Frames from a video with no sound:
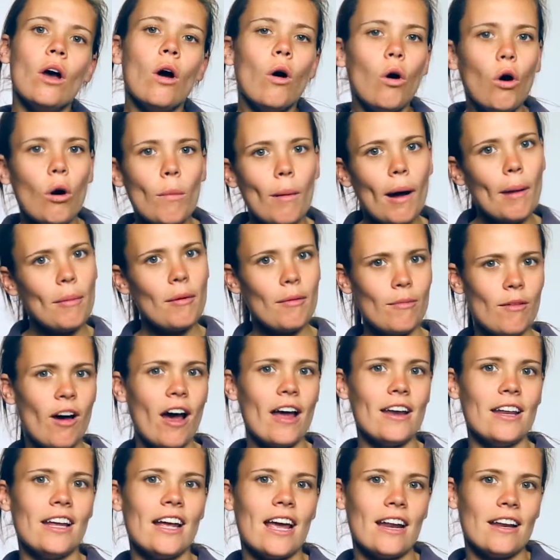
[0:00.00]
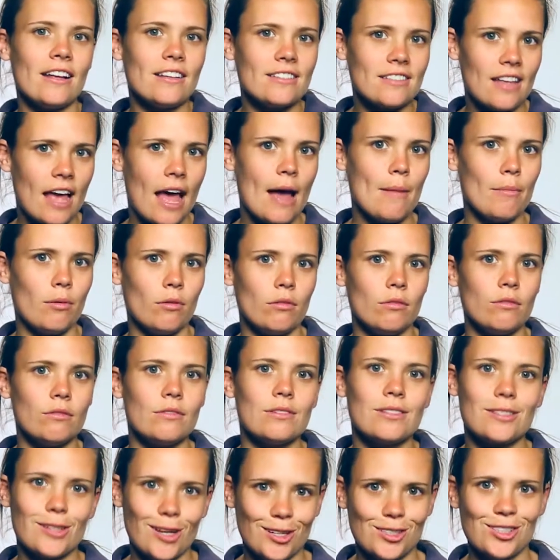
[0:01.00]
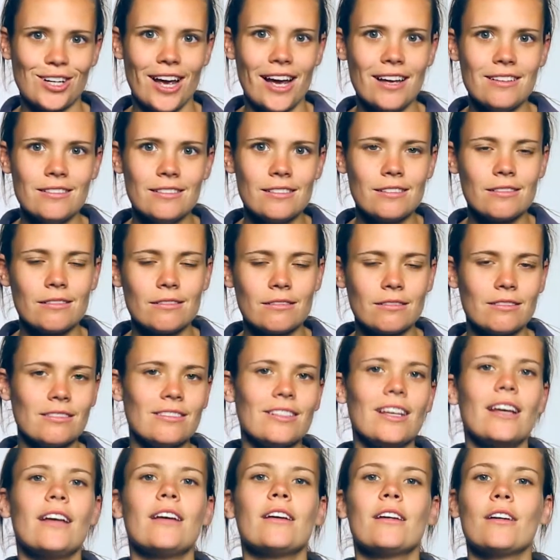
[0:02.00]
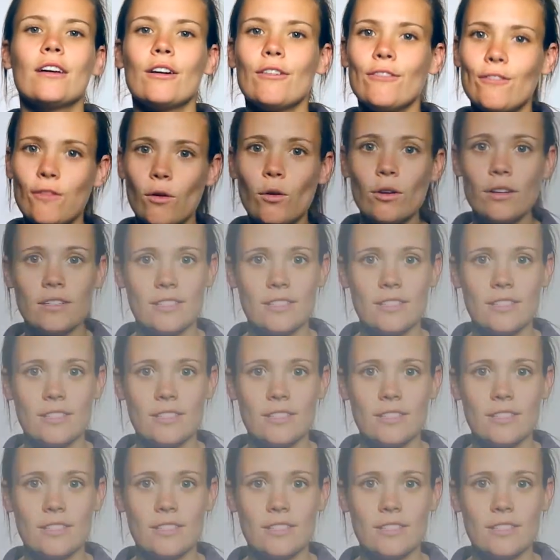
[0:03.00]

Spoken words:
or by providing an example, such as, for